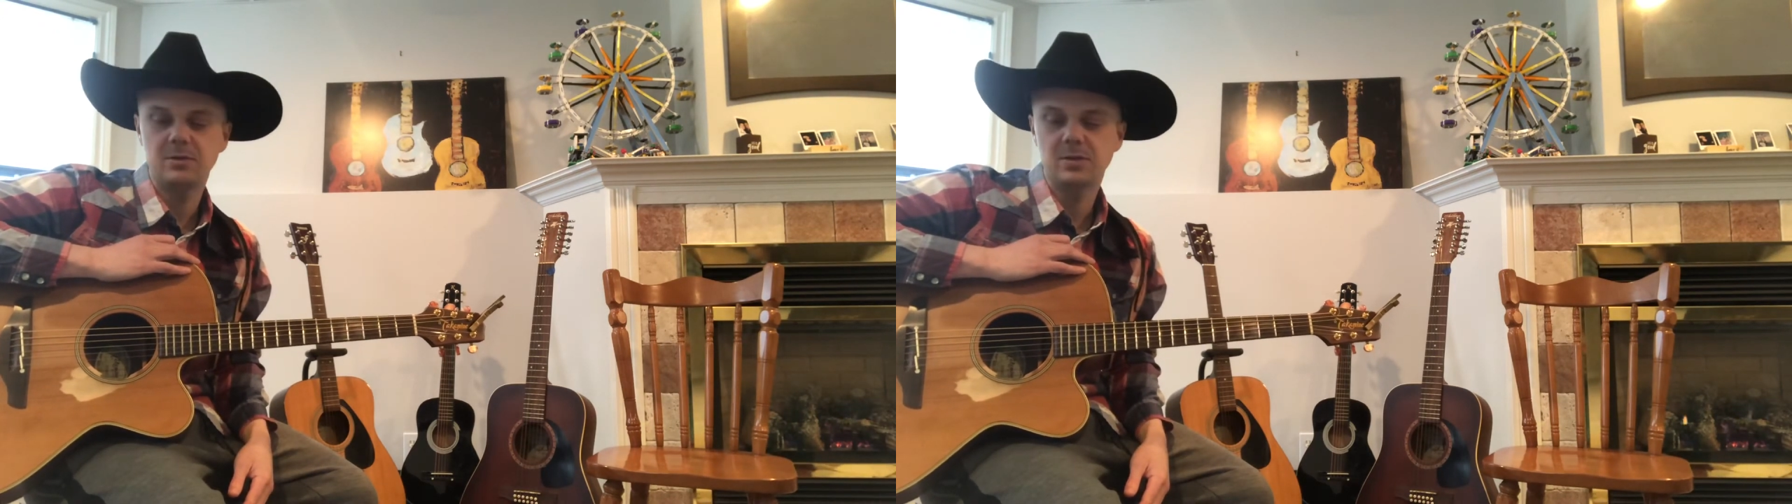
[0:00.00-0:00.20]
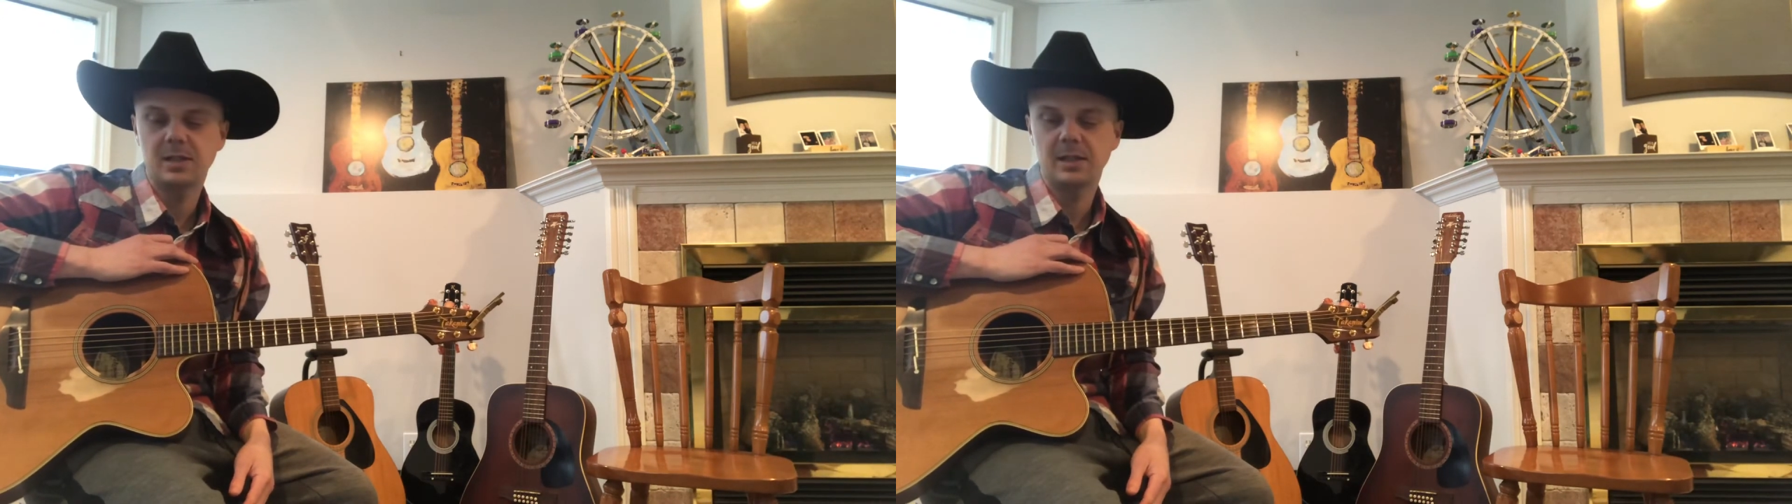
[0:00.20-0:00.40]

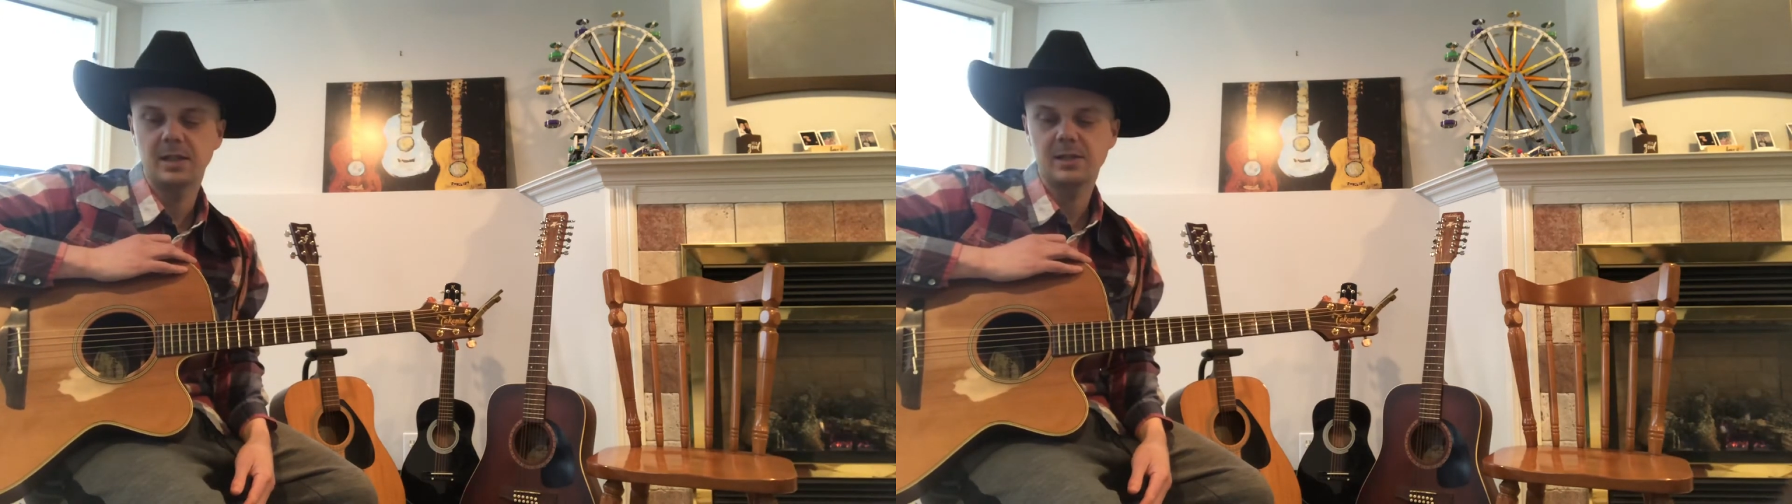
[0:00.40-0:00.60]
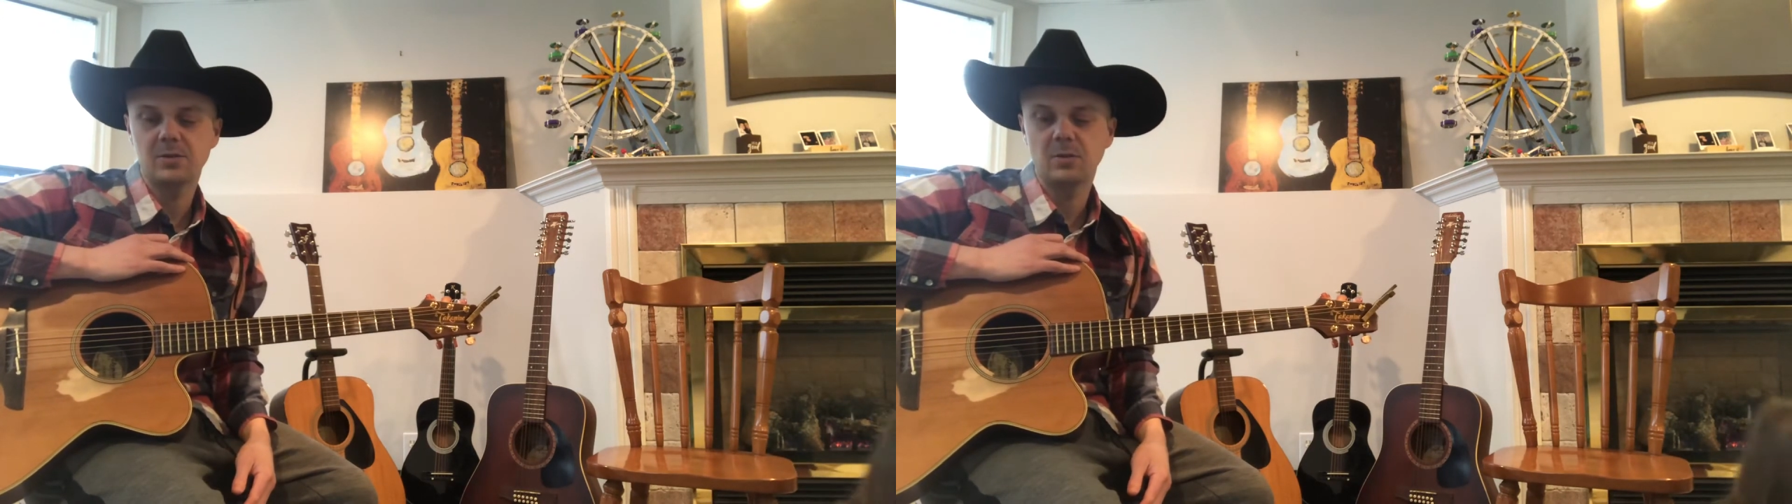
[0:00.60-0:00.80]
used to
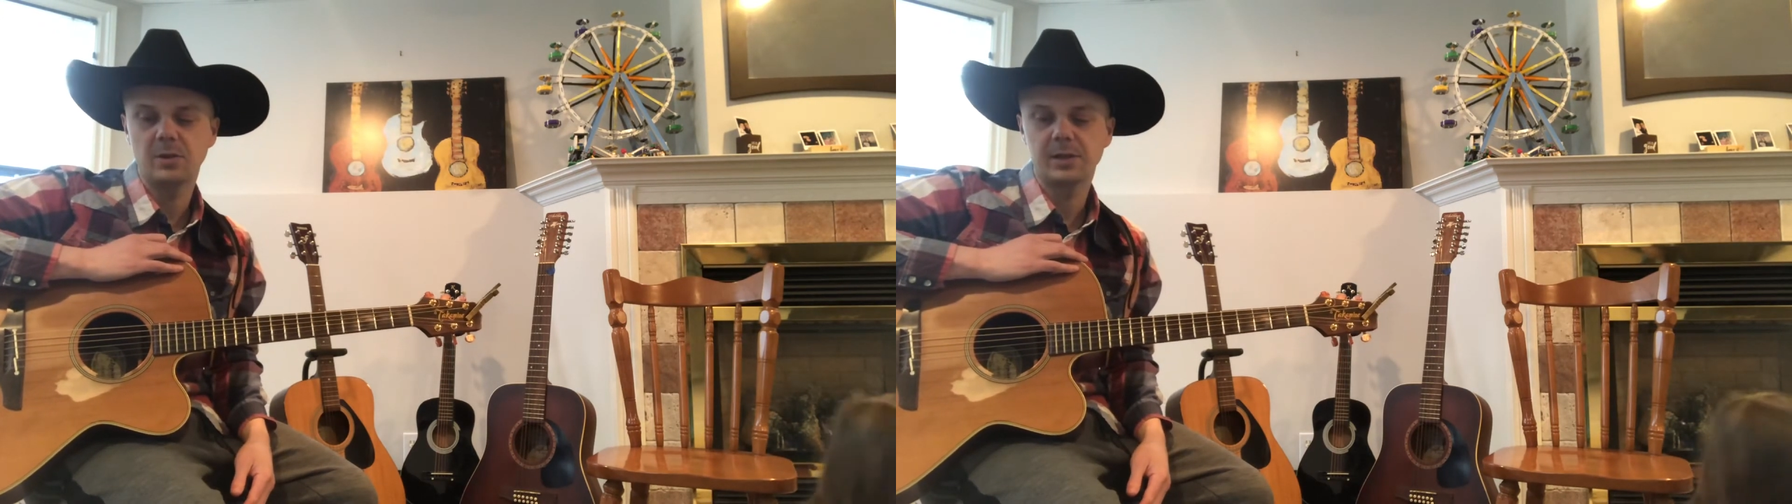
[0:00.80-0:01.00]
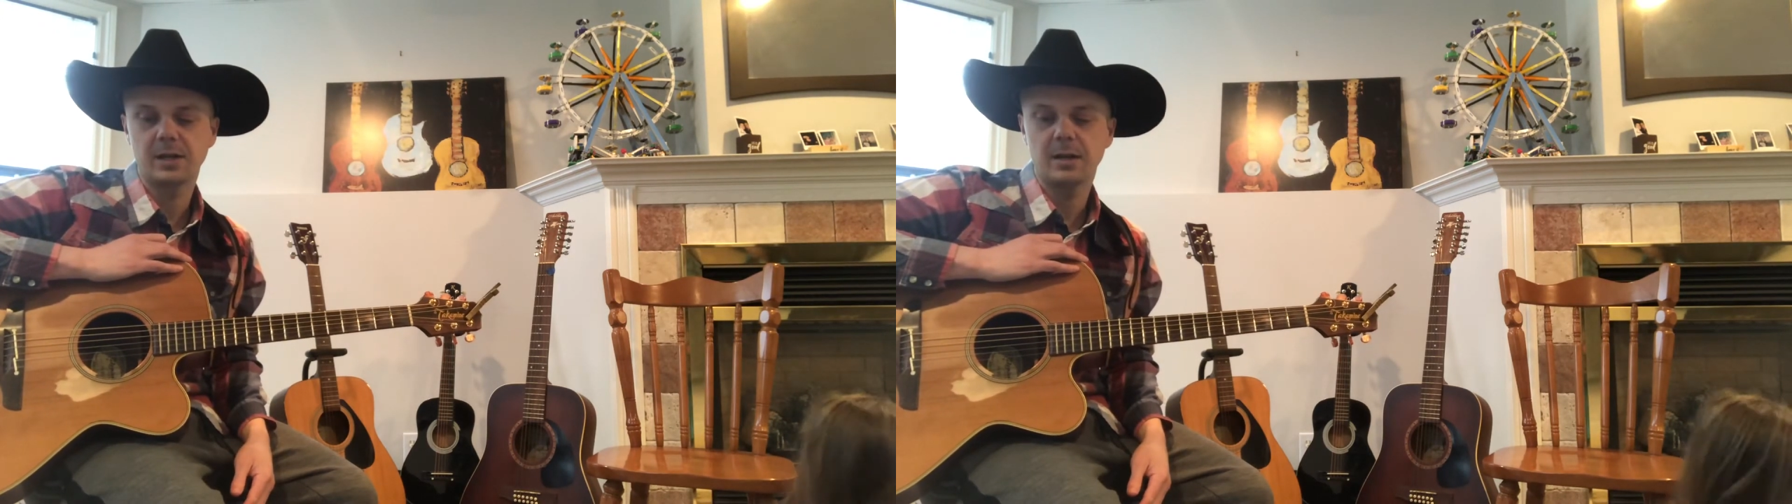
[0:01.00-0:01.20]
dance to all the
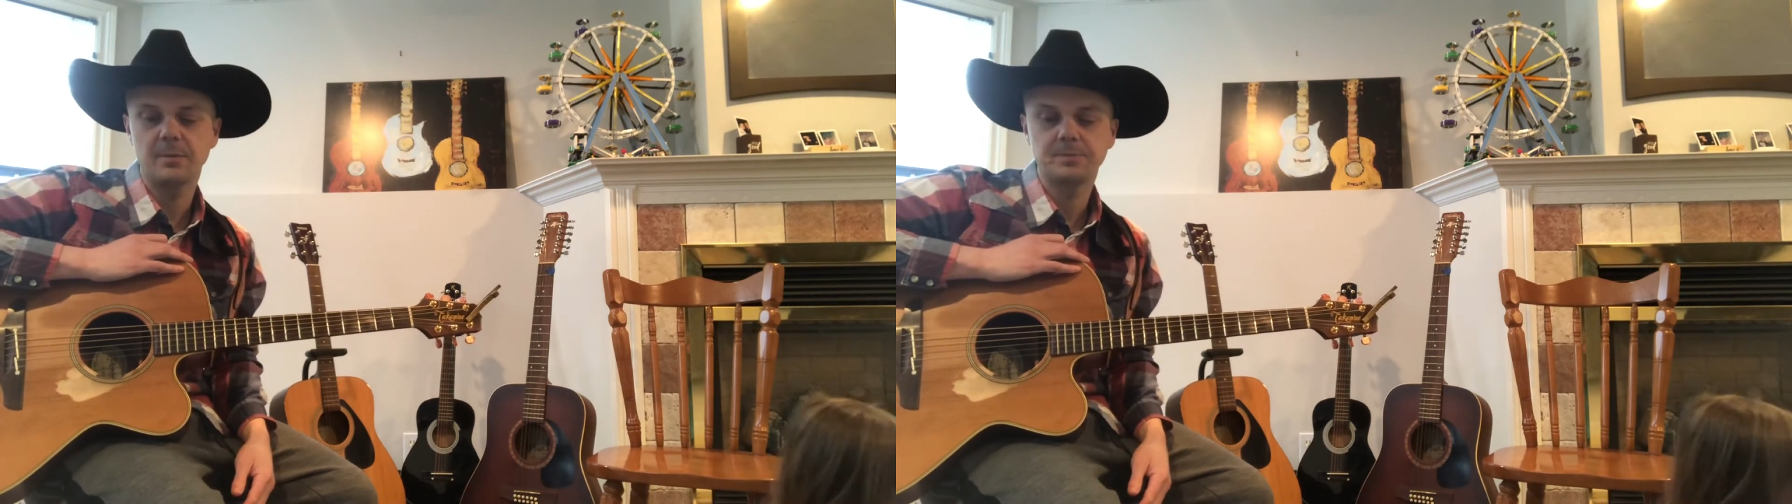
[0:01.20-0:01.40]
time.